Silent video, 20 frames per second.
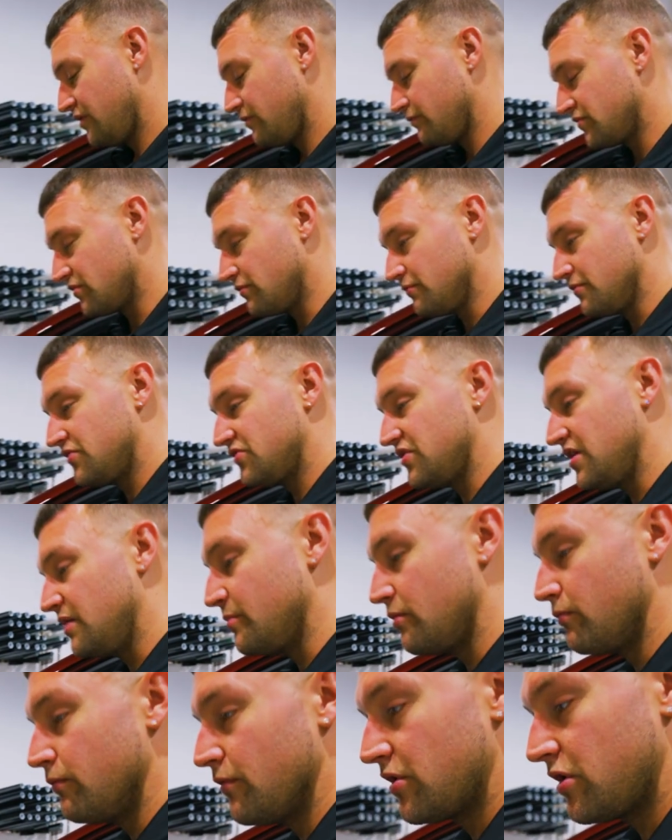anyone's going to
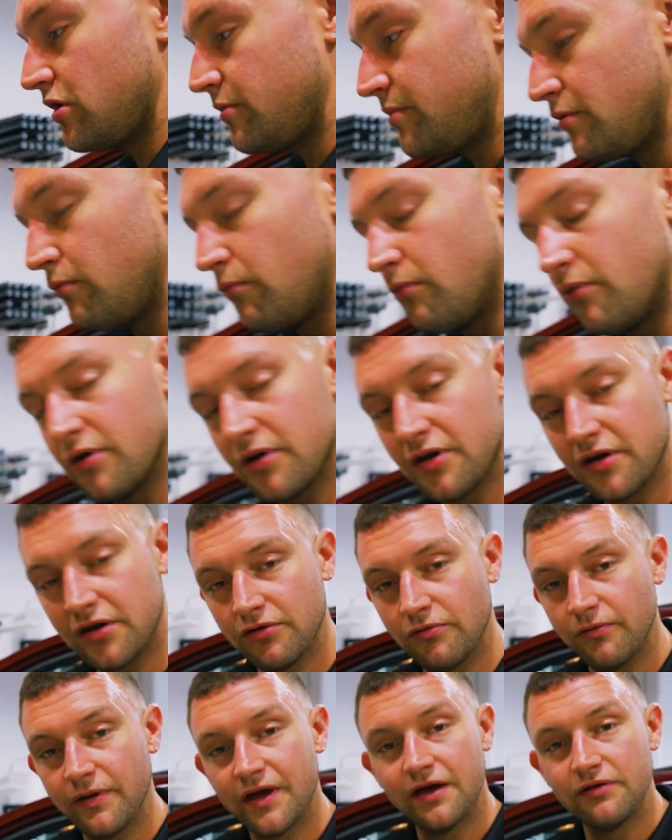SEMA, we're going to be walking
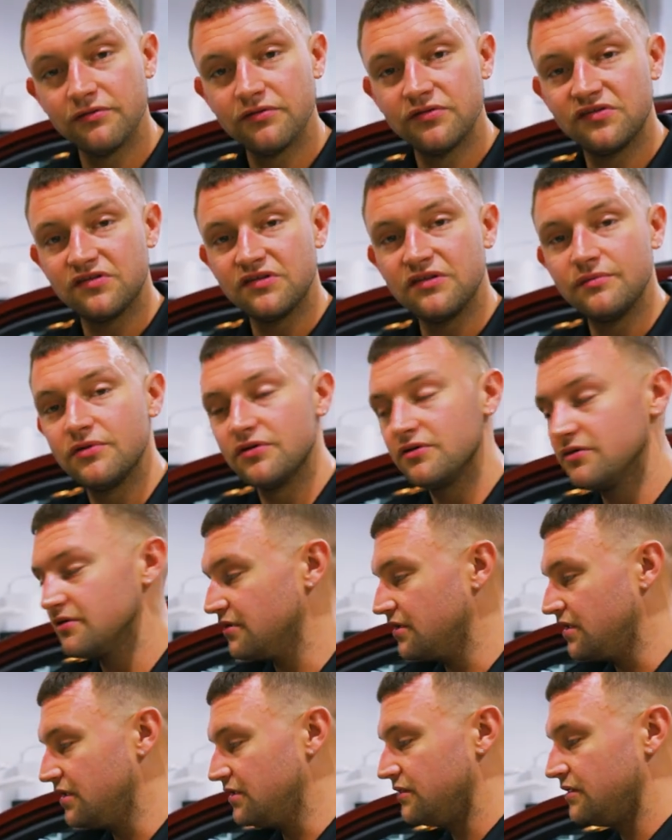around SEMA
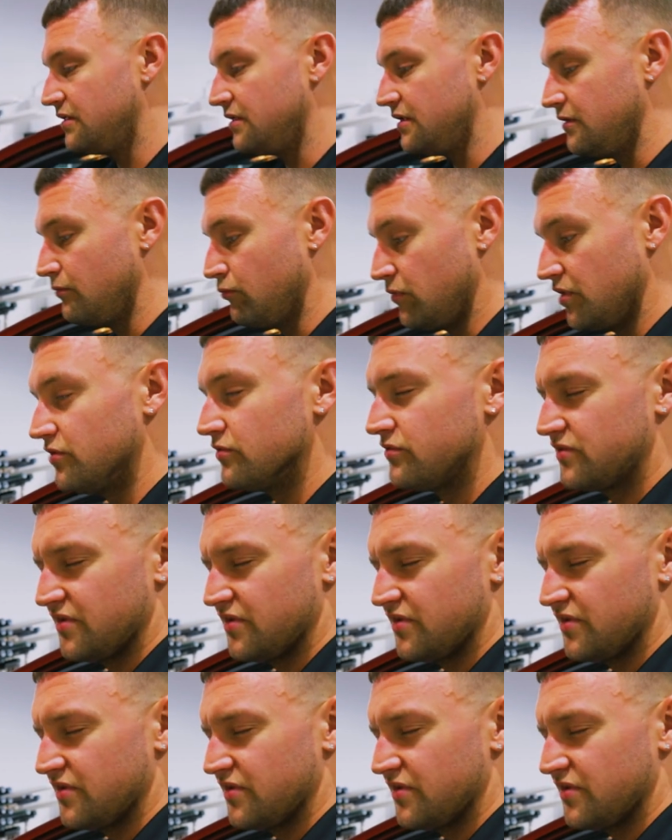in the window